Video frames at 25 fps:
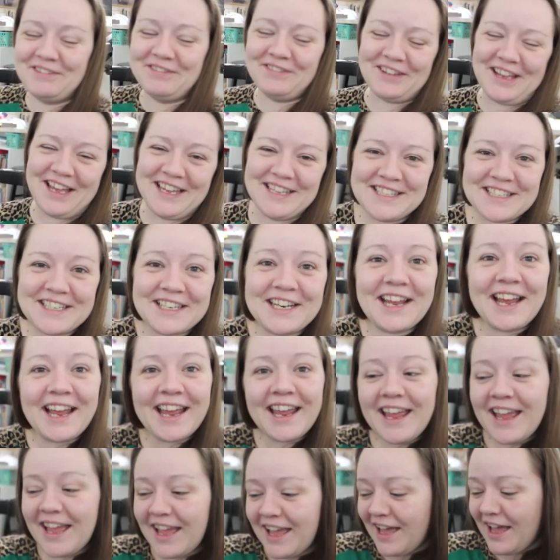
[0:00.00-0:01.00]
the fast guy.
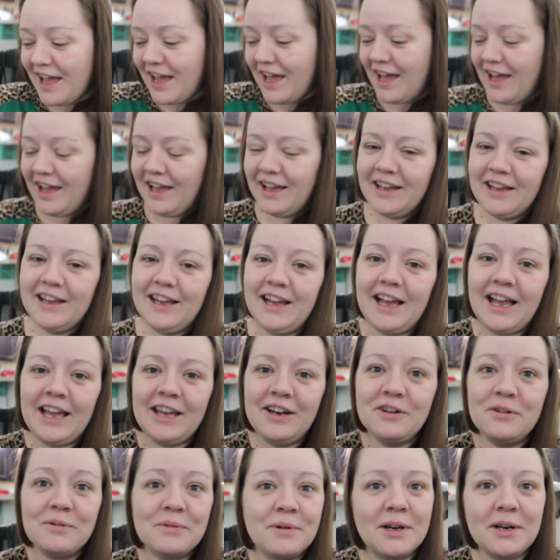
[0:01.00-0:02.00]
Go red.
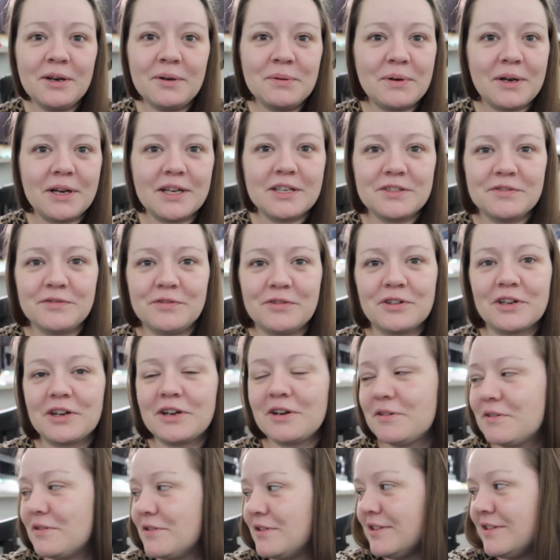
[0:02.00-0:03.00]
I don't want to watch four
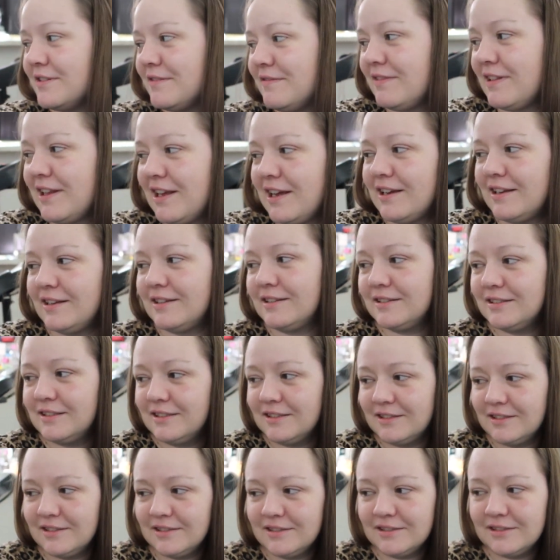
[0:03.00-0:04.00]
hours of that.
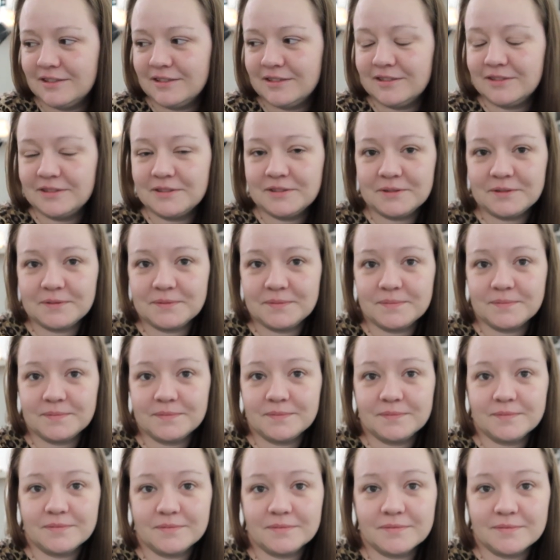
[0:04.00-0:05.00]
Just
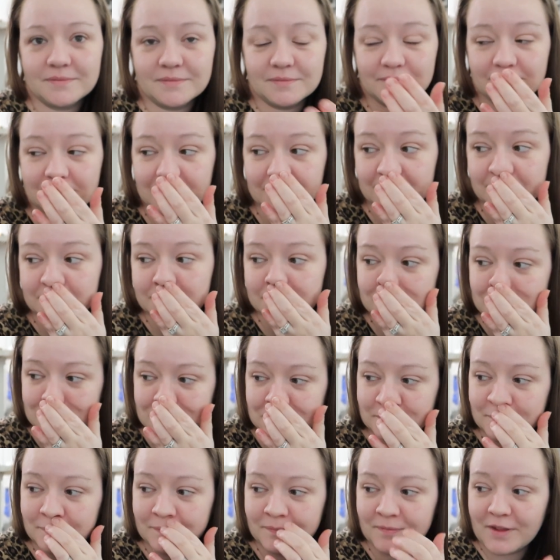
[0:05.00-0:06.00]
short four
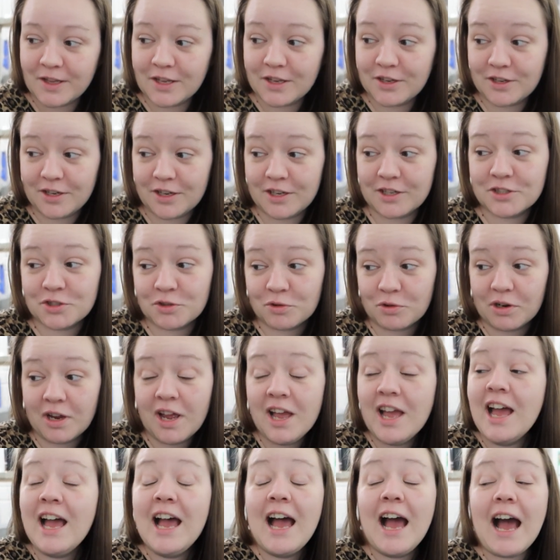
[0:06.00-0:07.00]
hours short
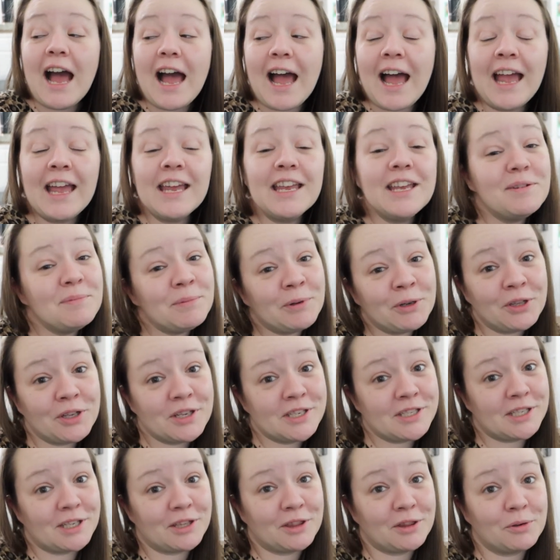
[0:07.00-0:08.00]
i can
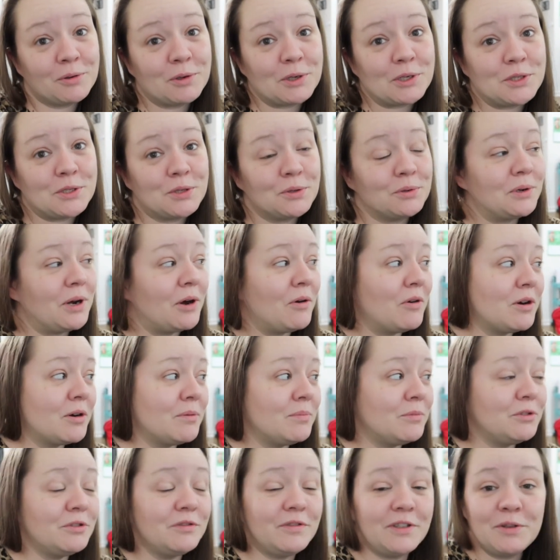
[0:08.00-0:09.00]
really sit through a two
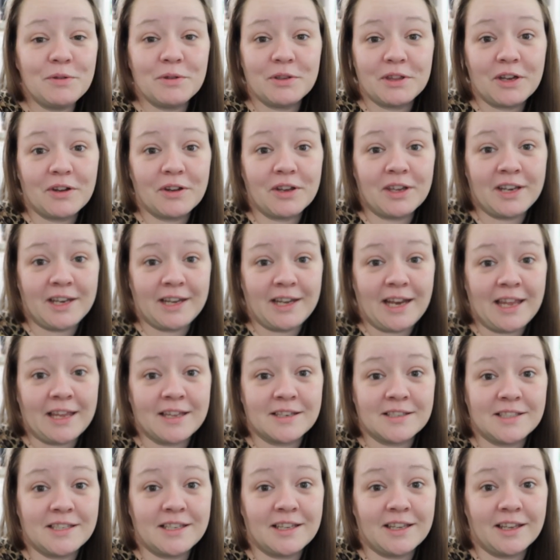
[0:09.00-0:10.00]
hour movie without getting
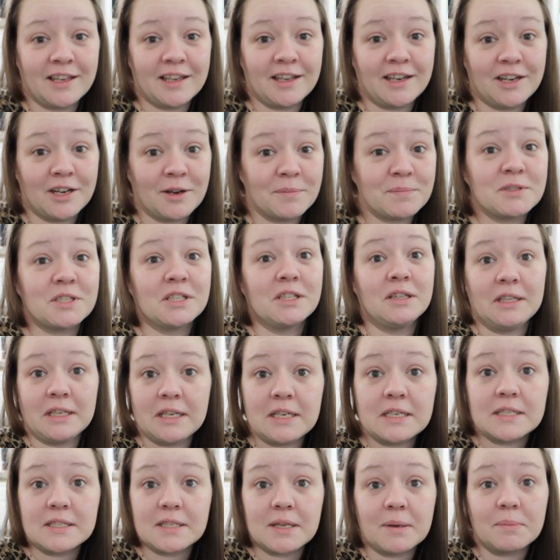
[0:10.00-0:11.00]
antsy and getting up to
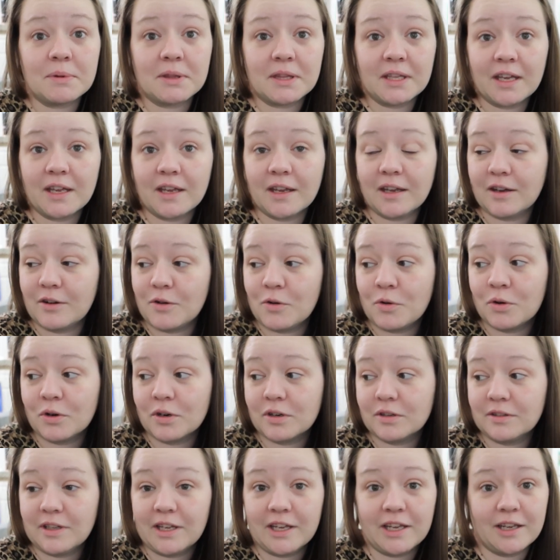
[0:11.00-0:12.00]
clean something
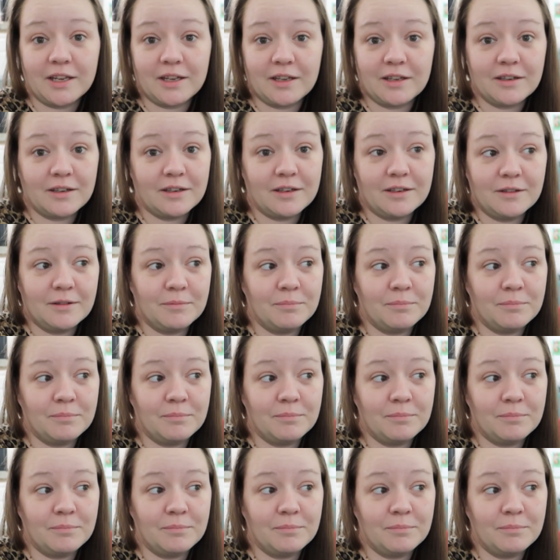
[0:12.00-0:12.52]
or like